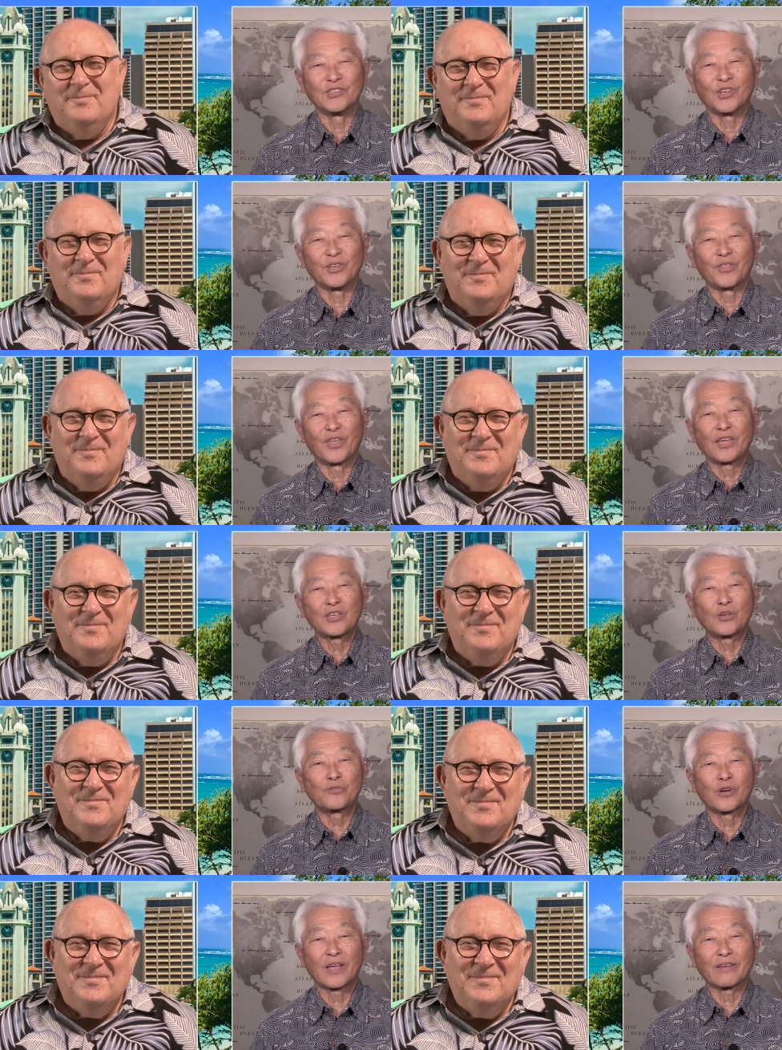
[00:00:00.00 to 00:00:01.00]
Speaker 1: Jay. Thank
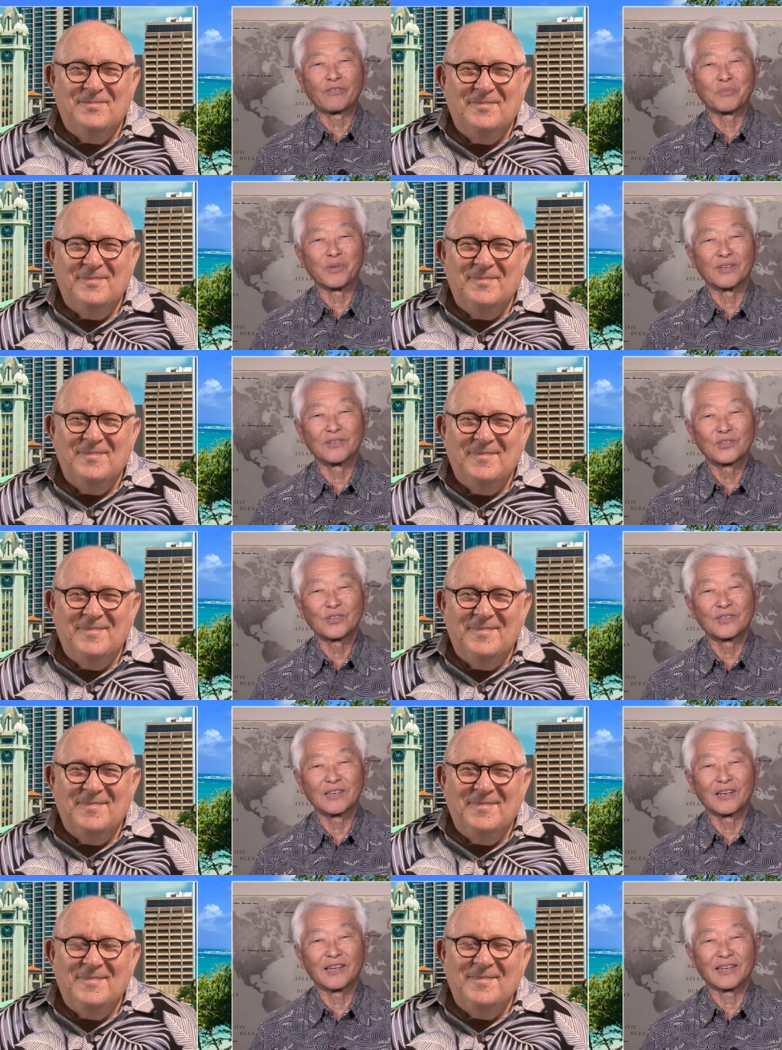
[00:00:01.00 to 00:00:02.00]
you for having me. It's a
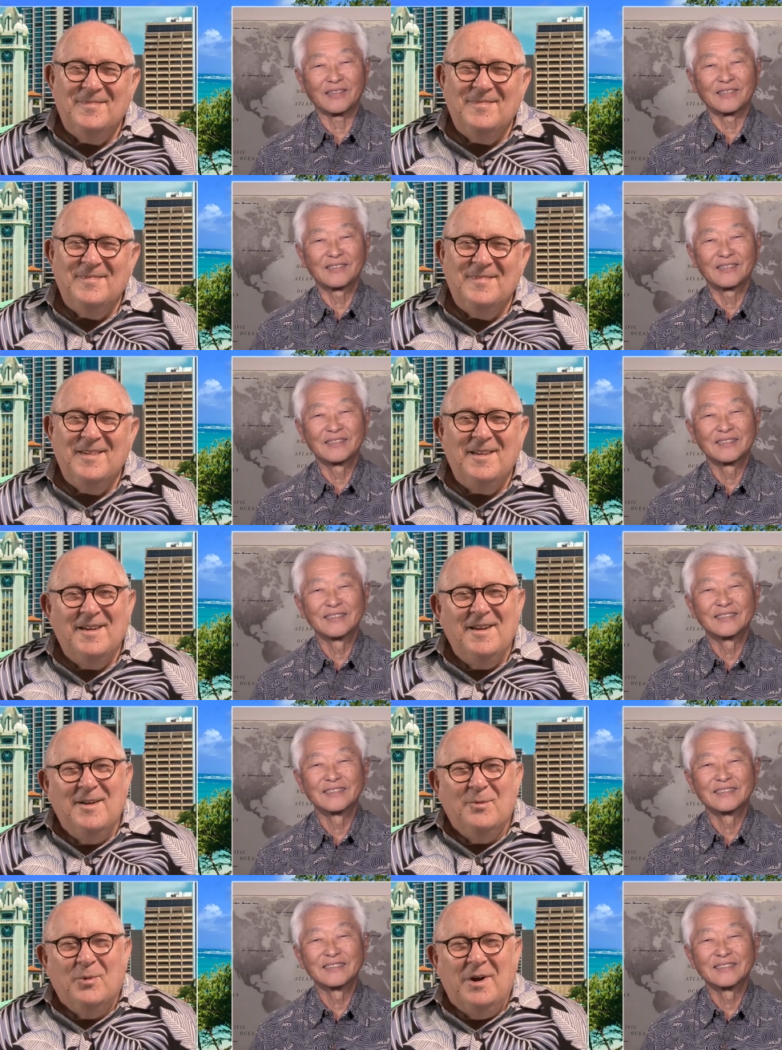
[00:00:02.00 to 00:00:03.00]
delight.
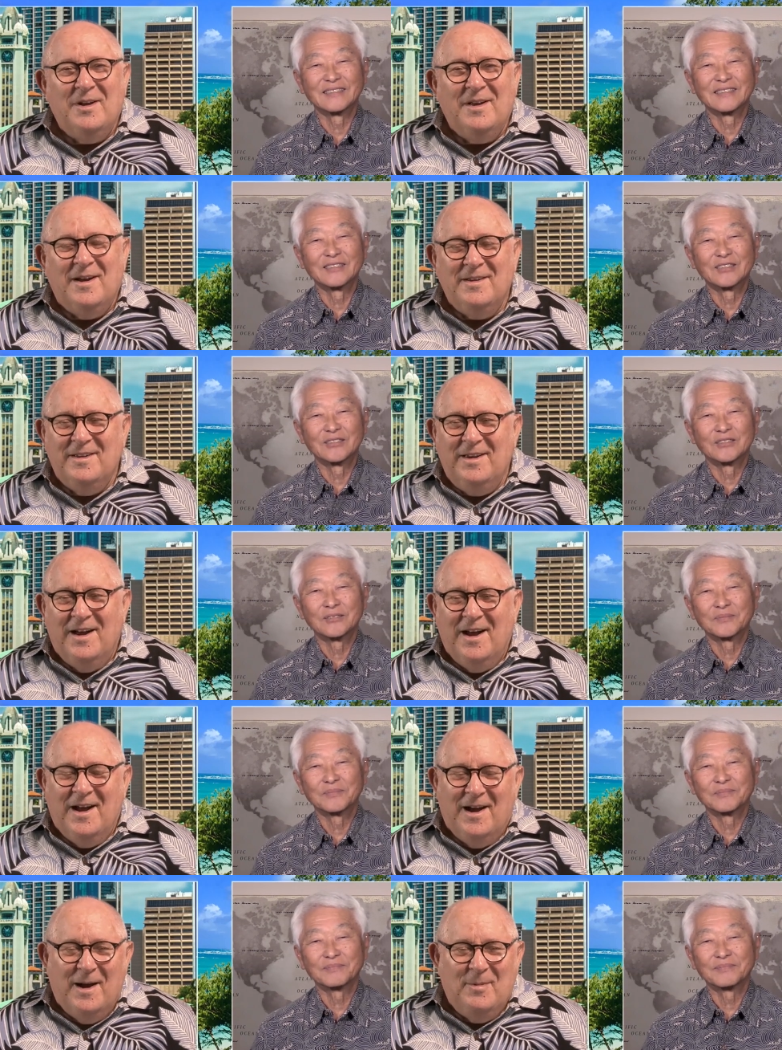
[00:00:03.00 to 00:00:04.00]
Speaker 2: Well,
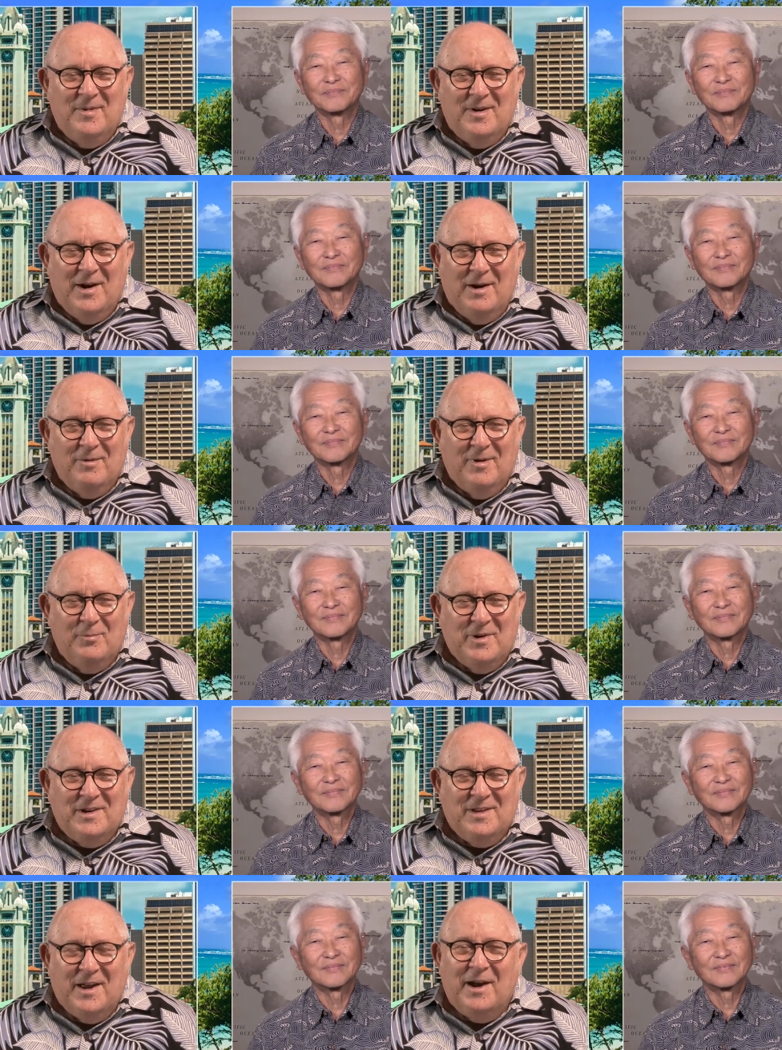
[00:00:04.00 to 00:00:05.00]
yeah, I, you know, I, I
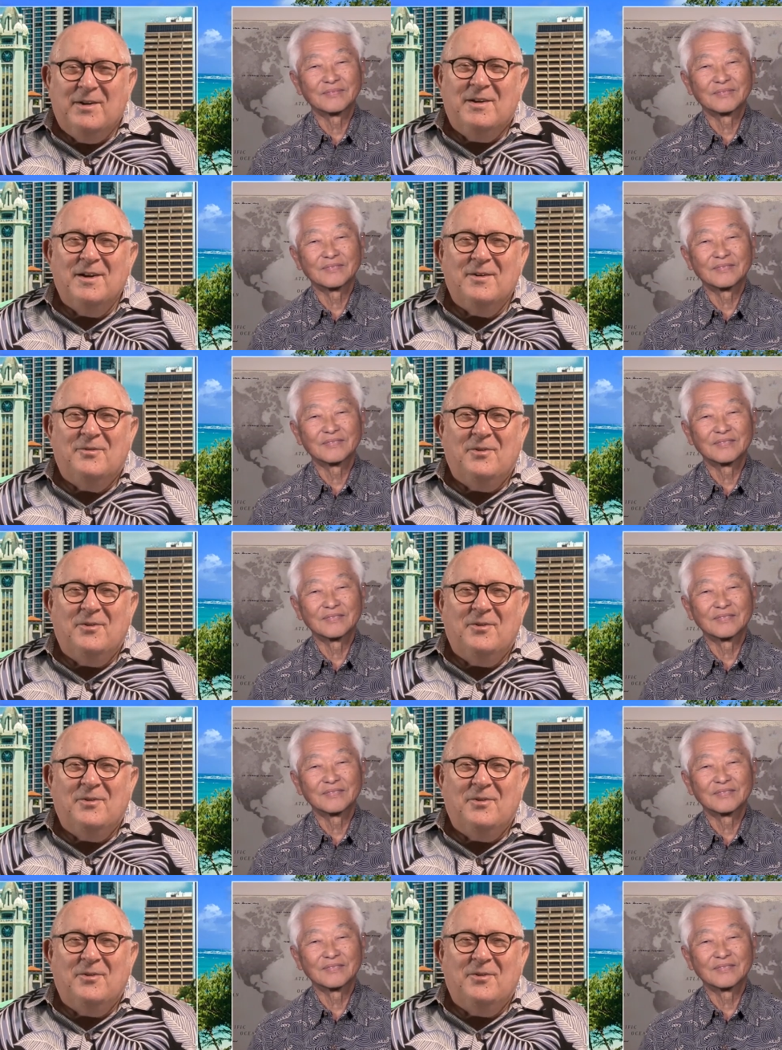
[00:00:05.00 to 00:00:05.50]
really like uh,